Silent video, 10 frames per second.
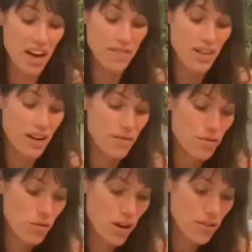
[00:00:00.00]
I've kind of
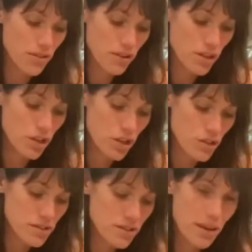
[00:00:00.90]
throughout the years,